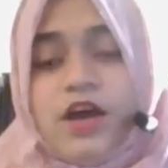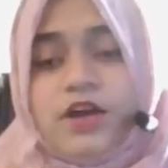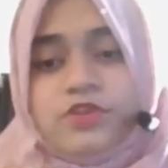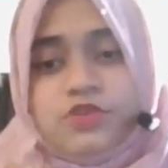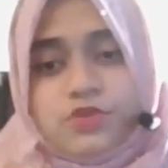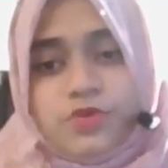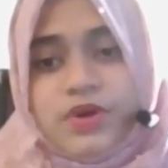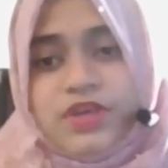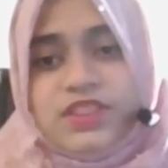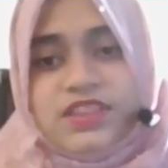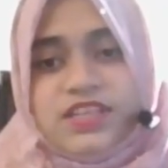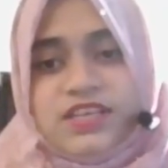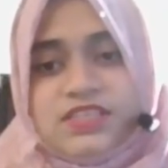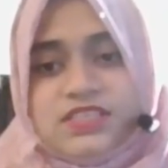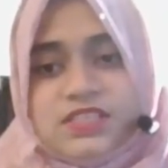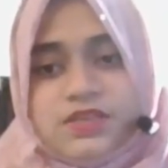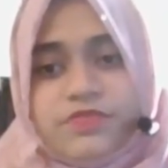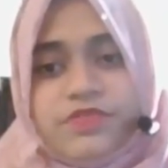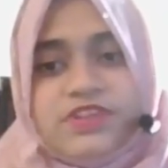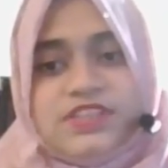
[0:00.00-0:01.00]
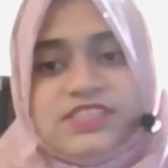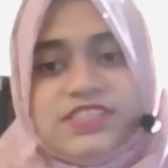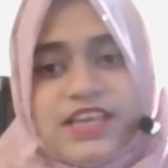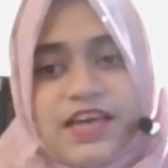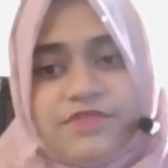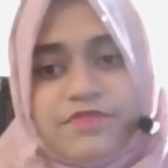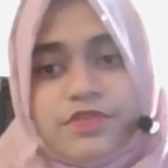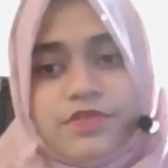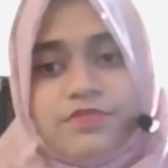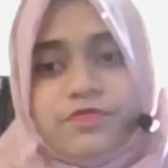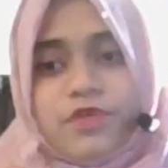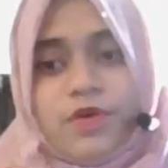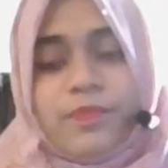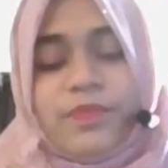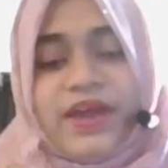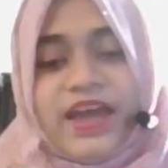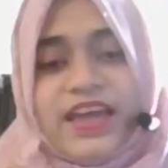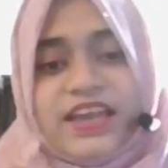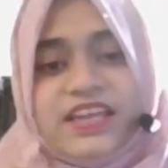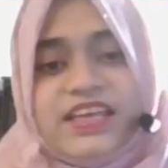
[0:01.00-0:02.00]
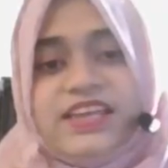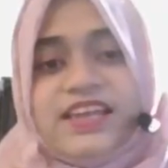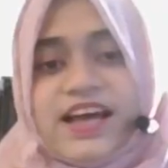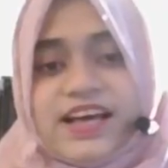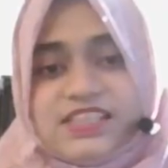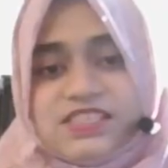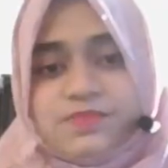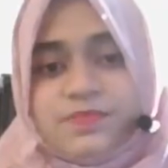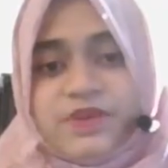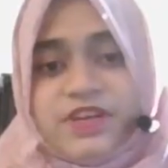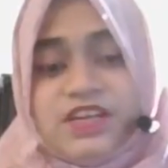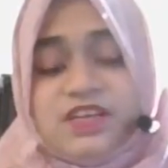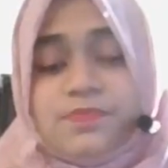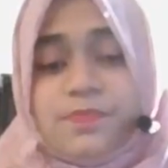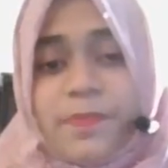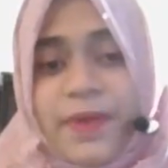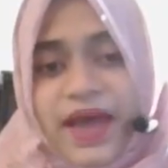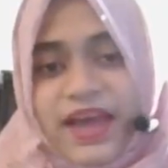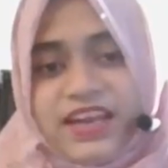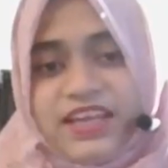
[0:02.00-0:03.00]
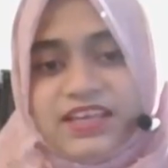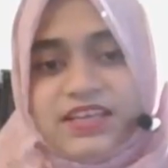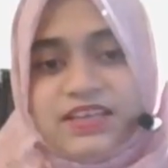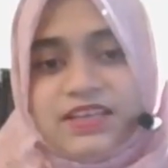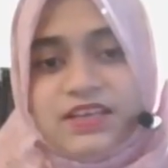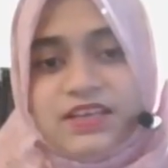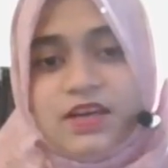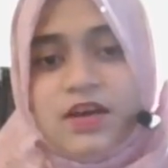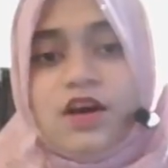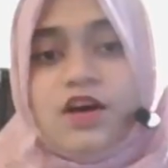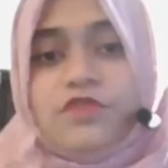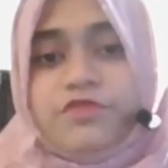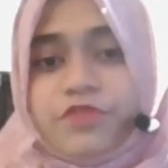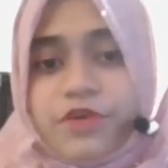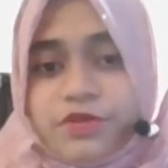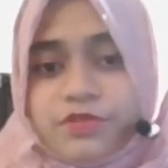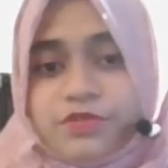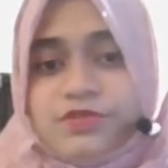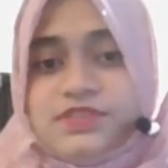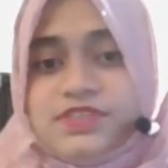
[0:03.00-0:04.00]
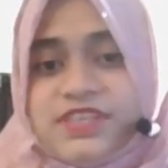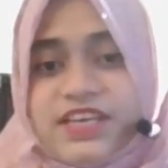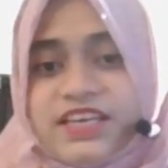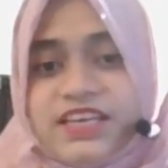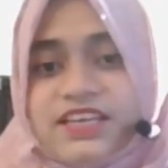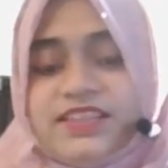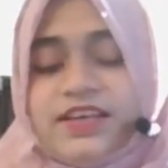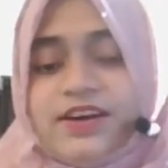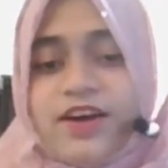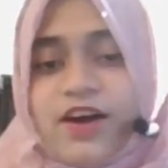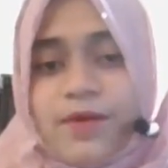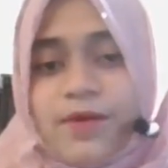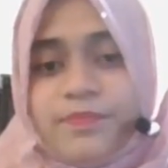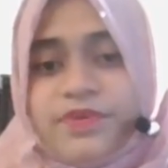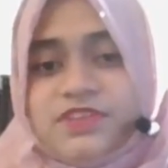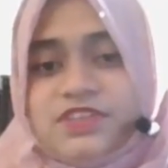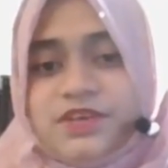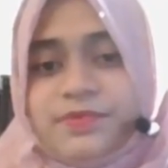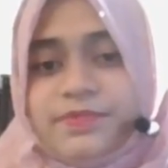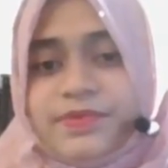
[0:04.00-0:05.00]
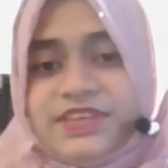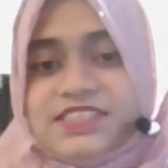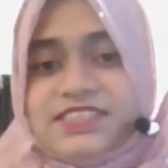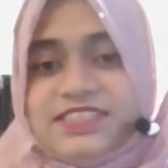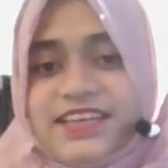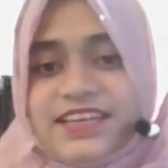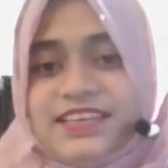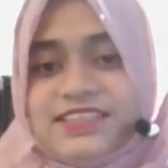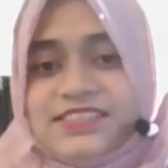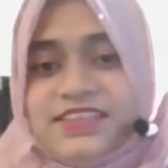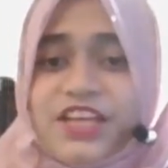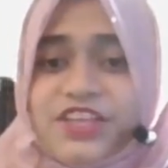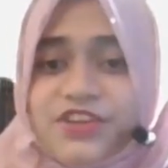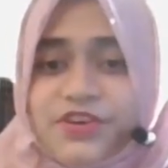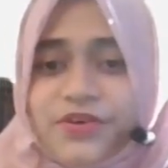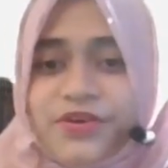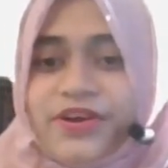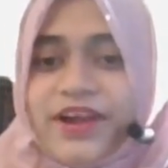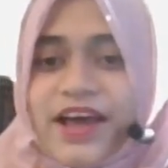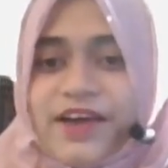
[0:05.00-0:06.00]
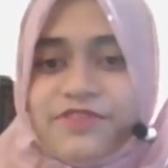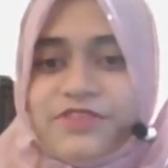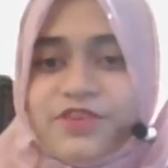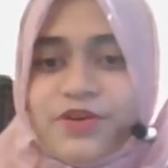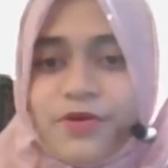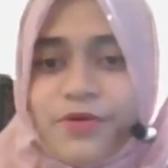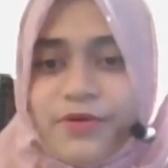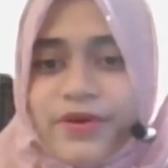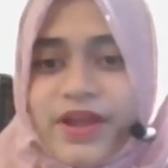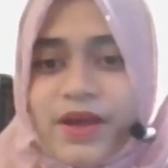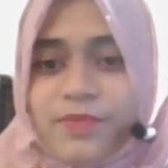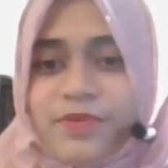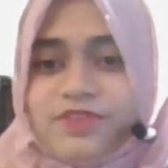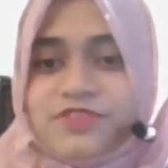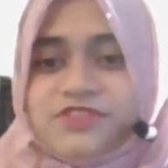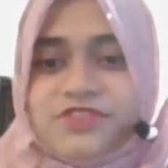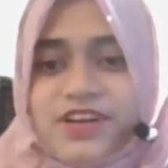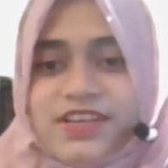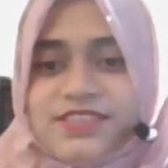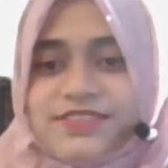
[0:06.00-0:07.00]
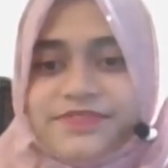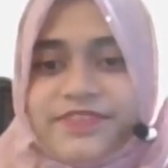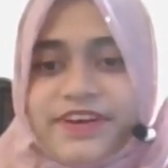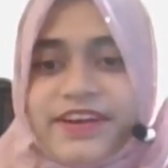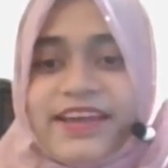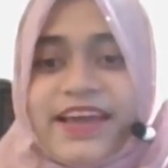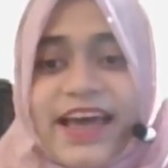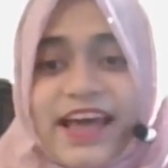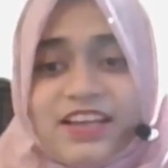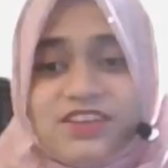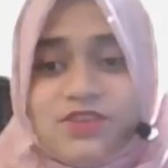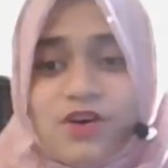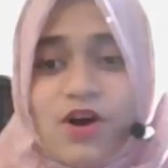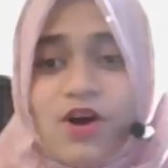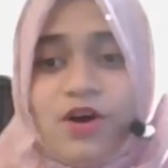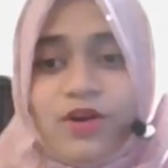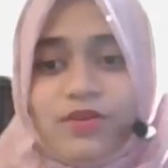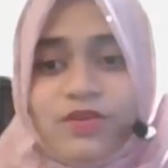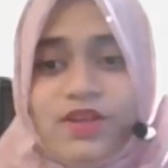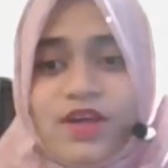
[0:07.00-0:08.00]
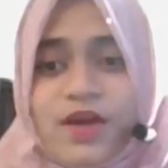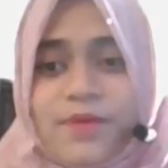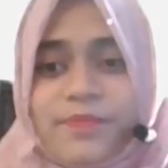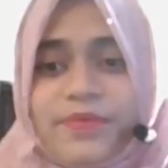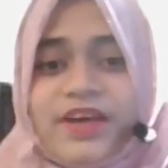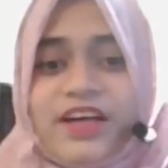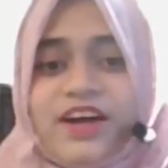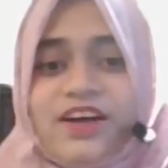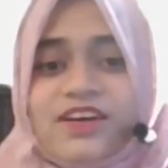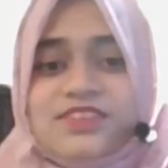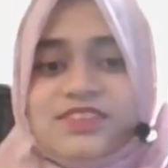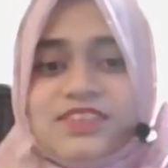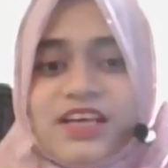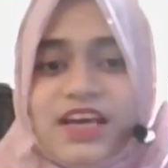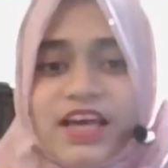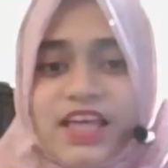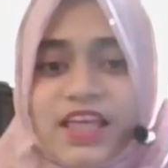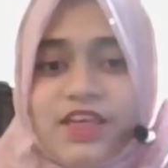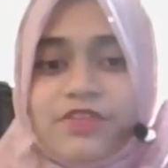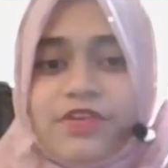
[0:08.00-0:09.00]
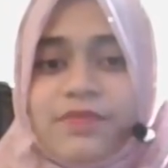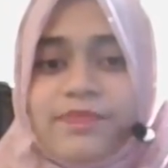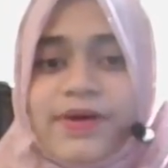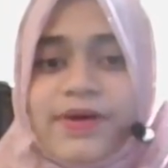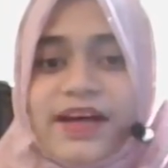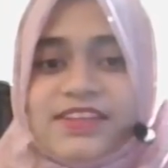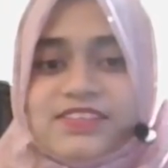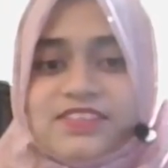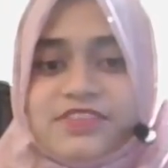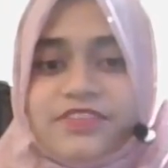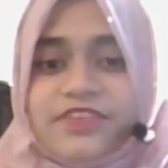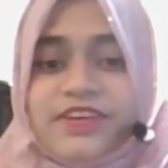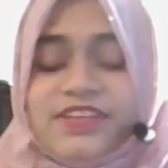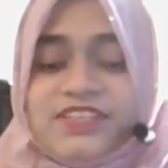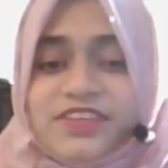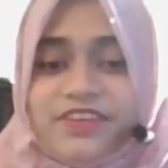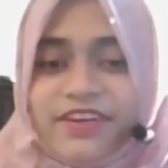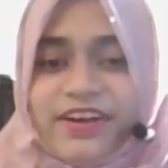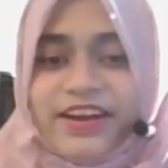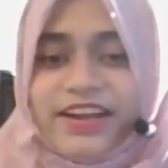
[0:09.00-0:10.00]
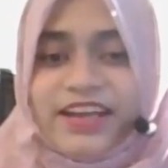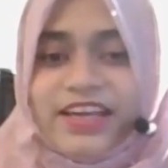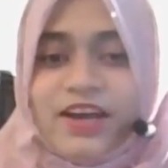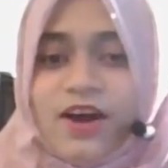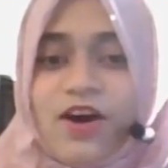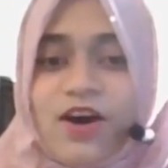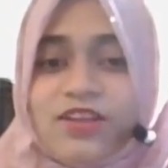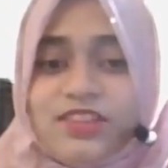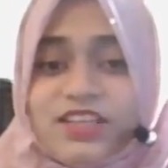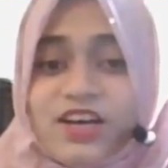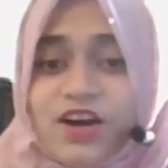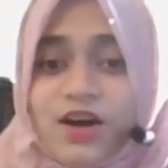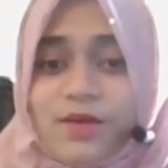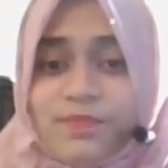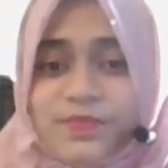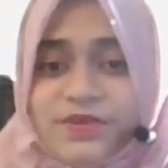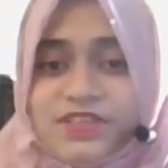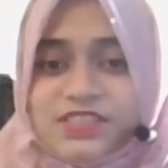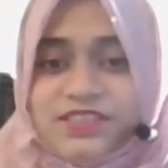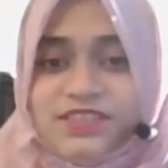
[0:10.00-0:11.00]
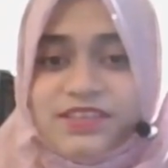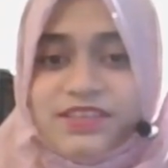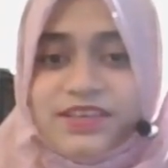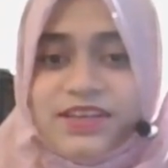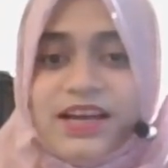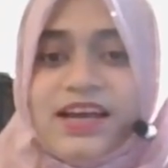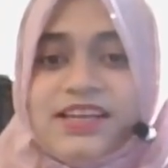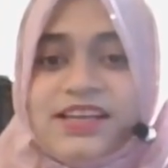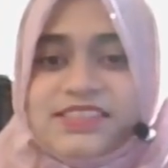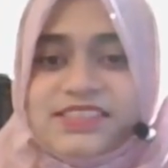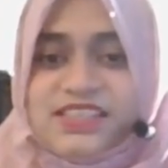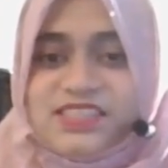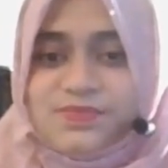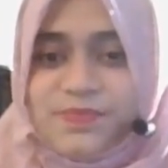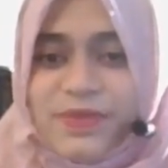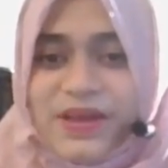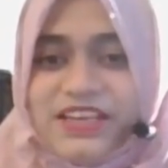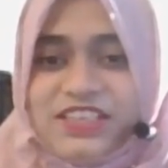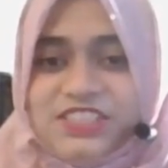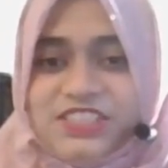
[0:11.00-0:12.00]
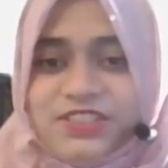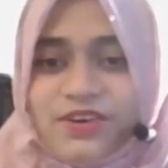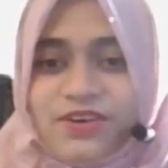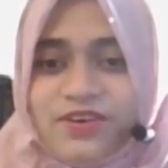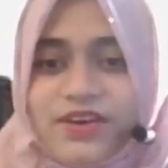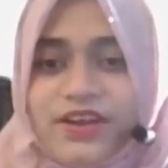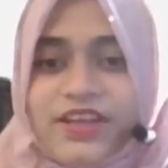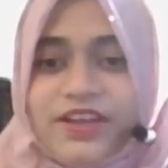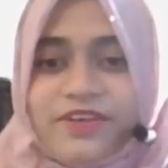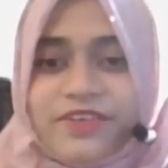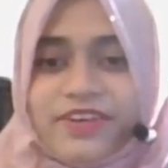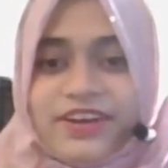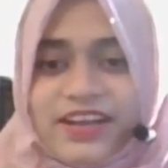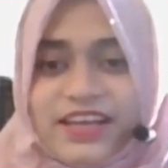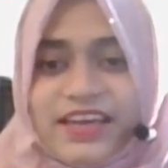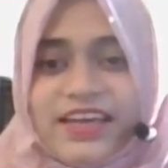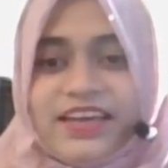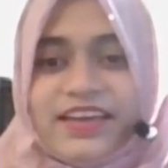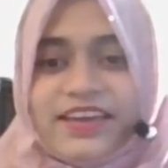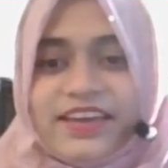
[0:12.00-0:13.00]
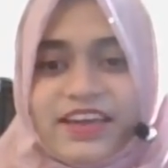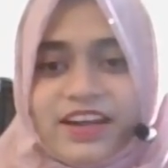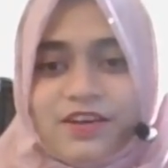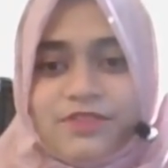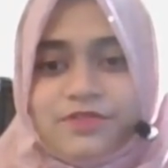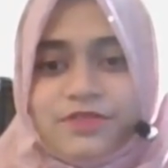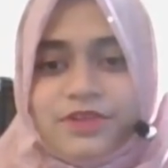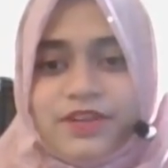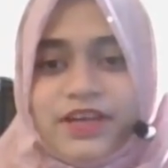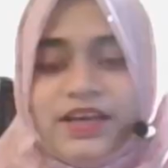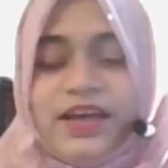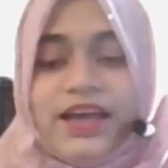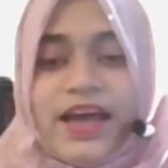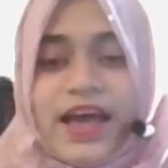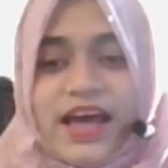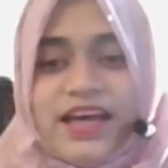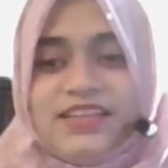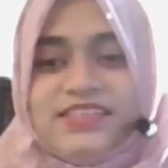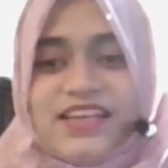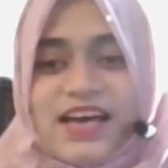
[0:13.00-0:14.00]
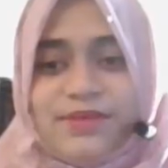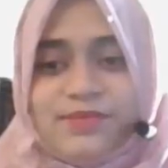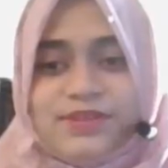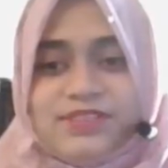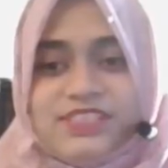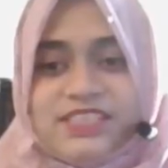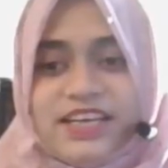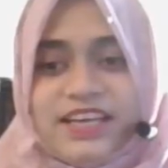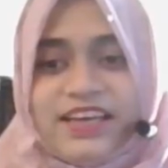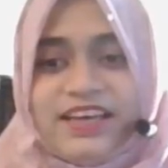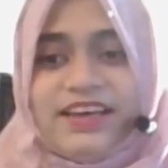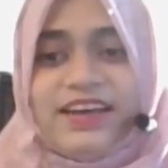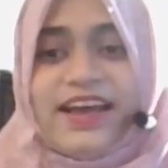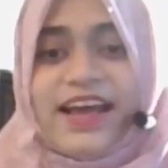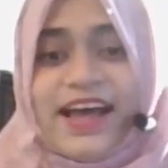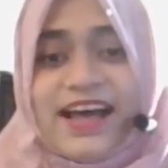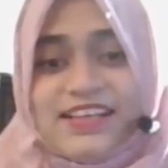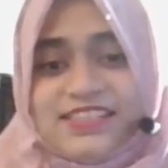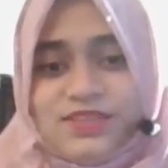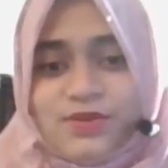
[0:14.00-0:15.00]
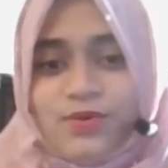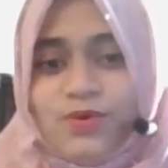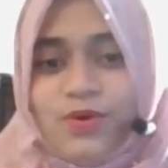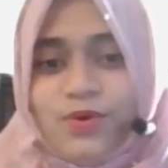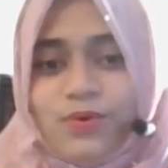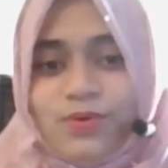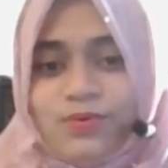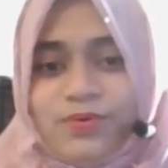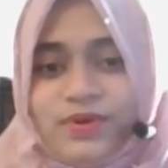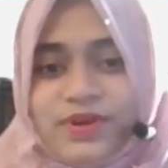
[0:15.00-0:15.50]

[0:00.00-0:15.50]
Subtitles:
Doing this will save you from any last-minute panic. For those taking the computer-based test, you don't have to worry about transferring at all because you will be answering directly on the computer. Just make sure you're clicking carefully and double-checking as you go.